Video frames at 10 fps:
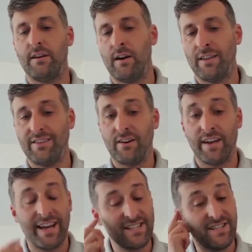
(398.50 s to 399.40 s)
I, th-
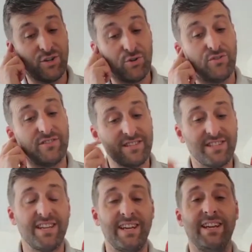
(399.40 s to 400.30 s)
I actually could
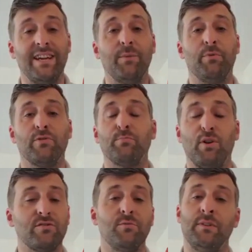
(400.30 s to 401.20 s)
see Kyprios
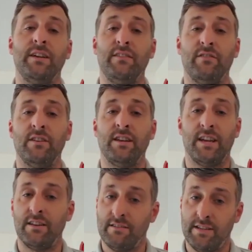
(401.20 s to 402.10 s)
possibly even
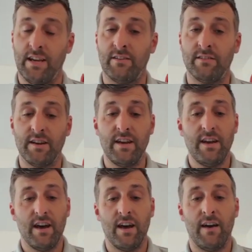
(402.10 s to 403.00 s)
nicking the second.
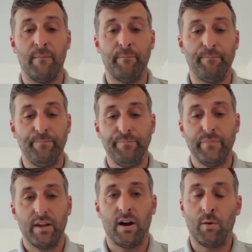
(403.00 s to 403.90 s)
Um,
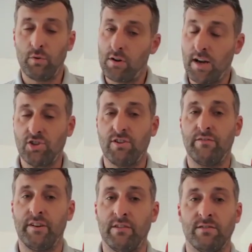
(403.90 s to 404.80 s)
I would like
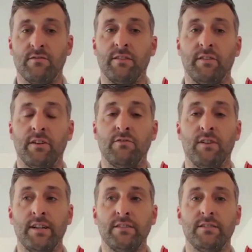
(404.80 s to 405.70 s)
Stradivarius to run a very good
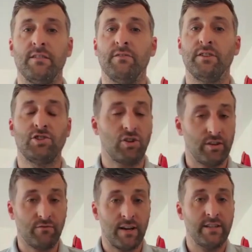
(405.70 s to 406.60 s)
race, a very
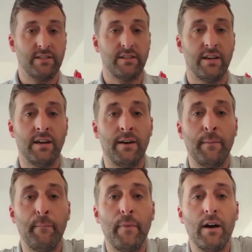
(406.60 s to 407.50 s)
solid race.
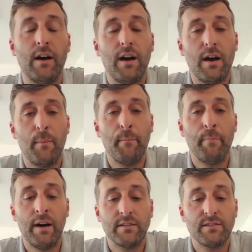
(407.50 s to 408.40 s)
Um,
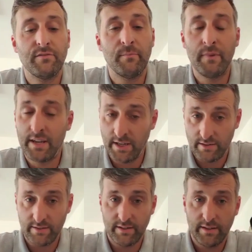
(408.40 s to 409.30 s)
but for me,
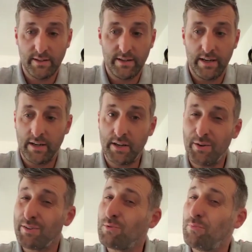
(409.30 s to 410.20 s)
and I know
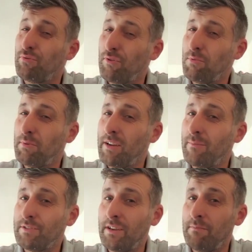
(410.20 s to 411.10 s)
this will probably
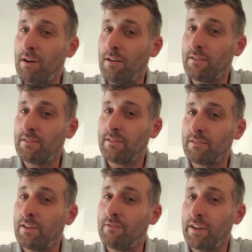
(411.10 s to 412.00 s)
upset Mark
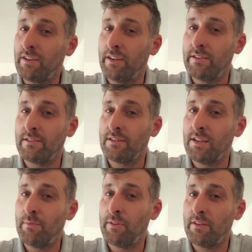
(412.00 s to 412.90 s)
because I reckon he's going to
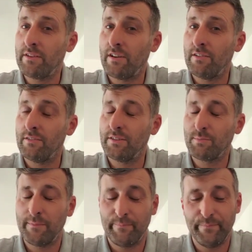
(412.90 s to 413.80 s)
lean with his heart on
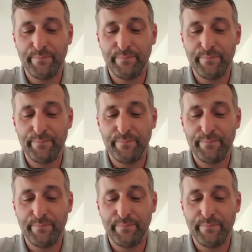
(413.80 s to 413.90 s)
this one.